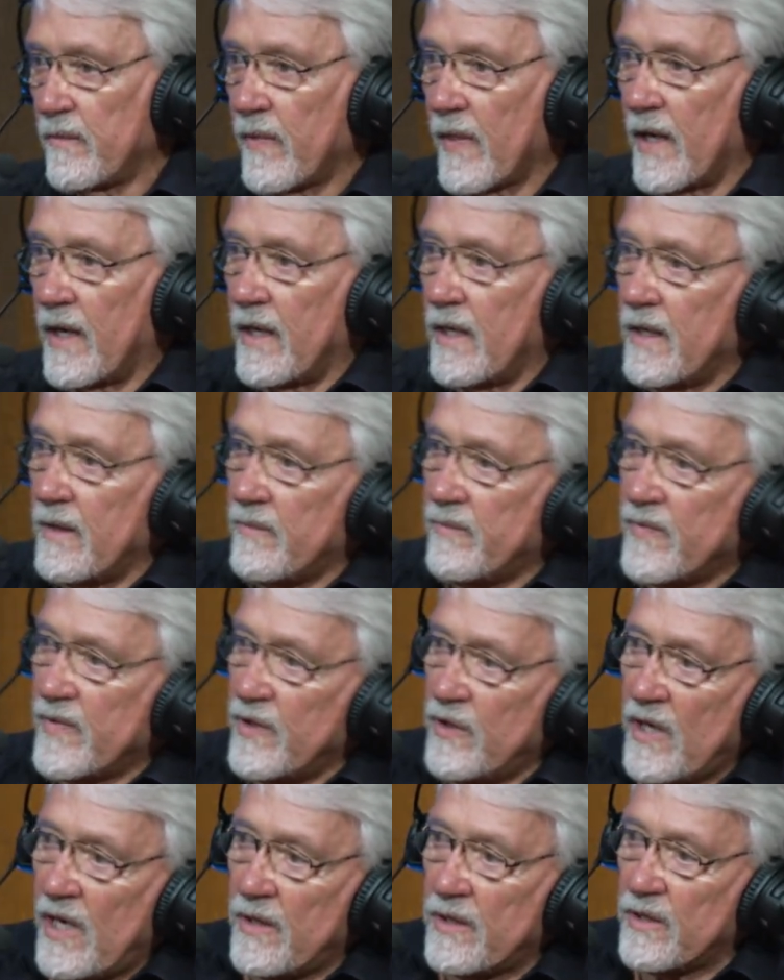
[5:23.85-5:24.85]
uh,
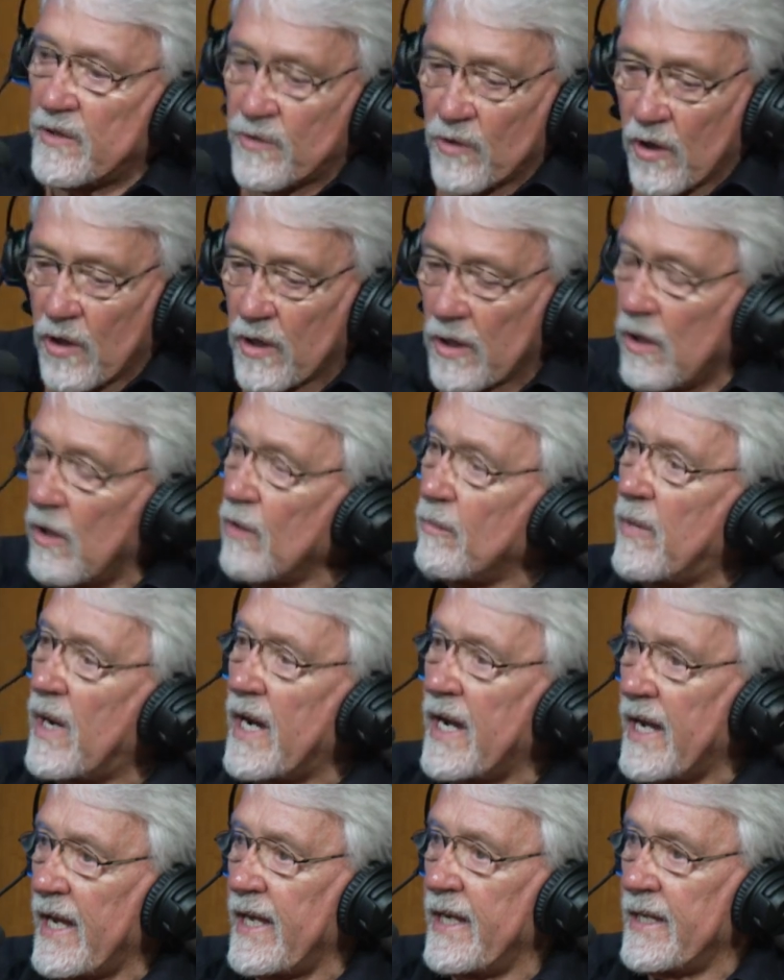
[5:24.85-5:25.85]
you had to draw it all by
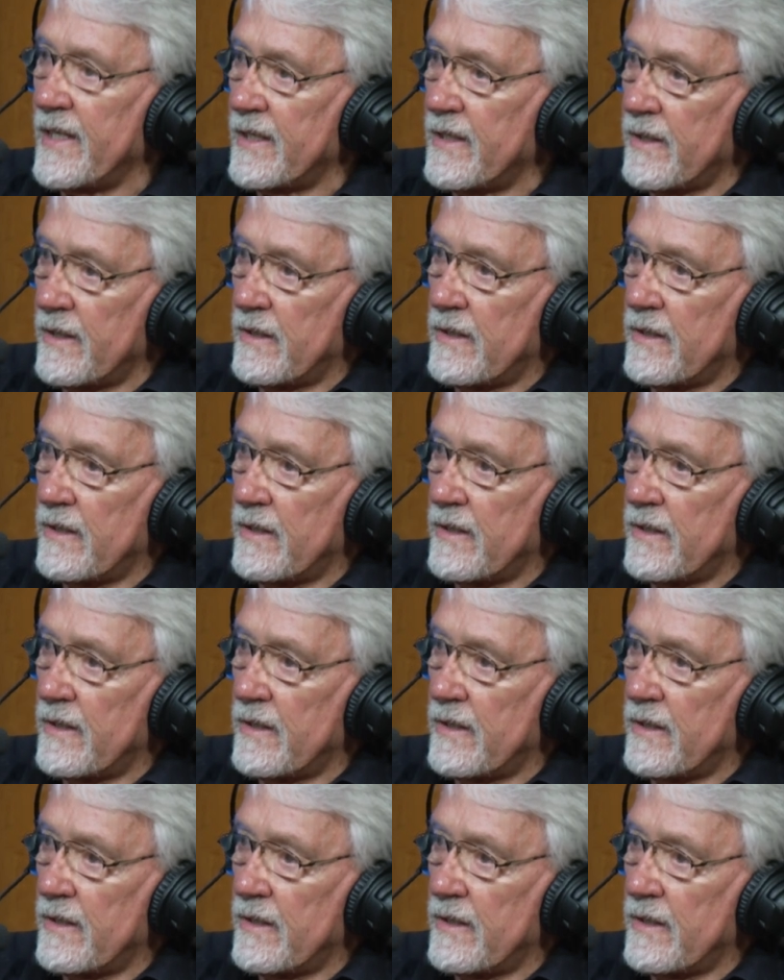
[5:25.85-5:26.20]
hand.